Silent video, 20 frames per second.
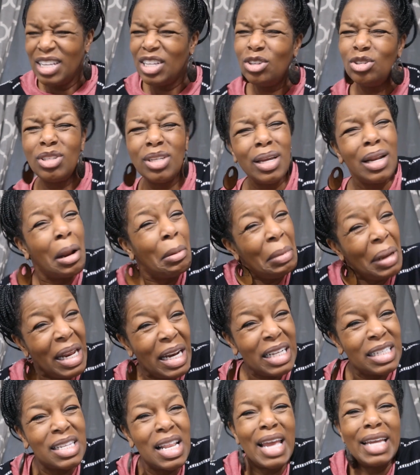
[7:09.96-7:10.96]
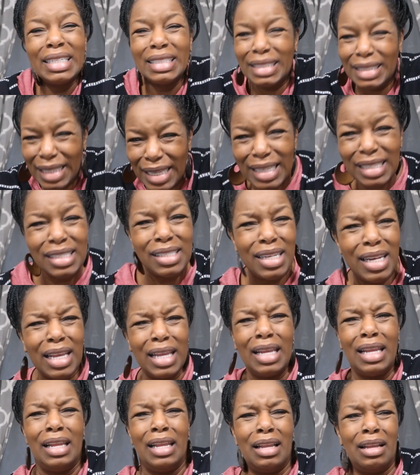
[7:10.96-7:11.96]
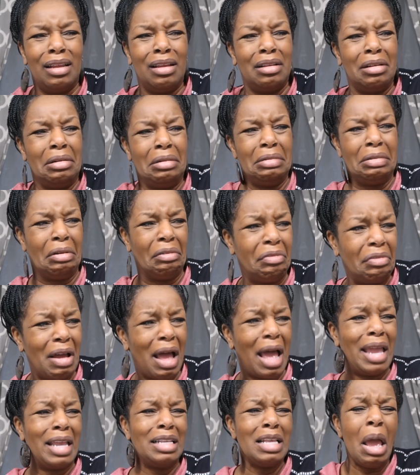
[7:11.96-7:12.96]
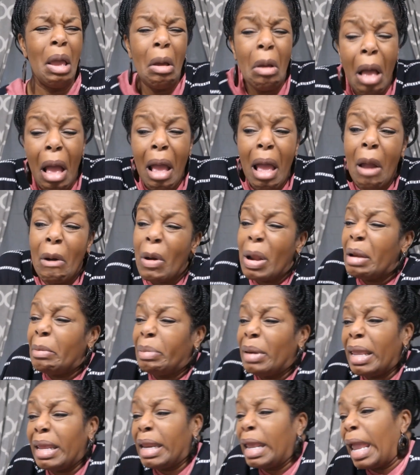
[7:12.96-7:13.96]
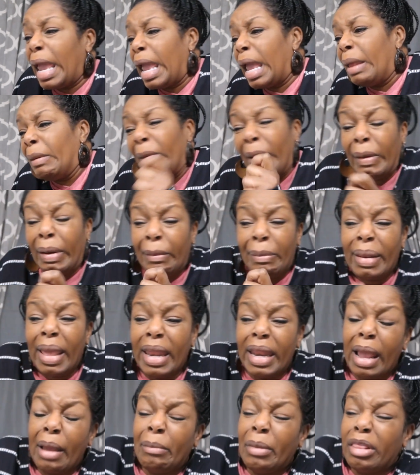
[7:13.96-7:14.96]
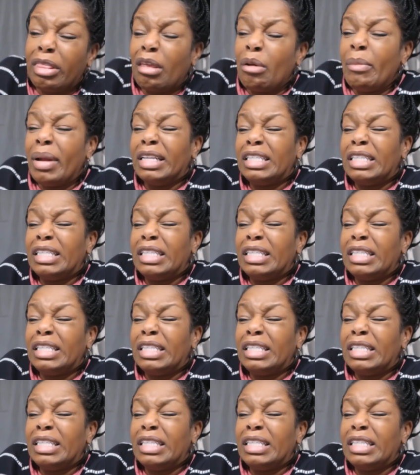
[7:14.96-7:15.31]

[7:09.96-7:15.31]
You see what I mean? It's like Disney defined. Oh, I want to play the game. I want to play the game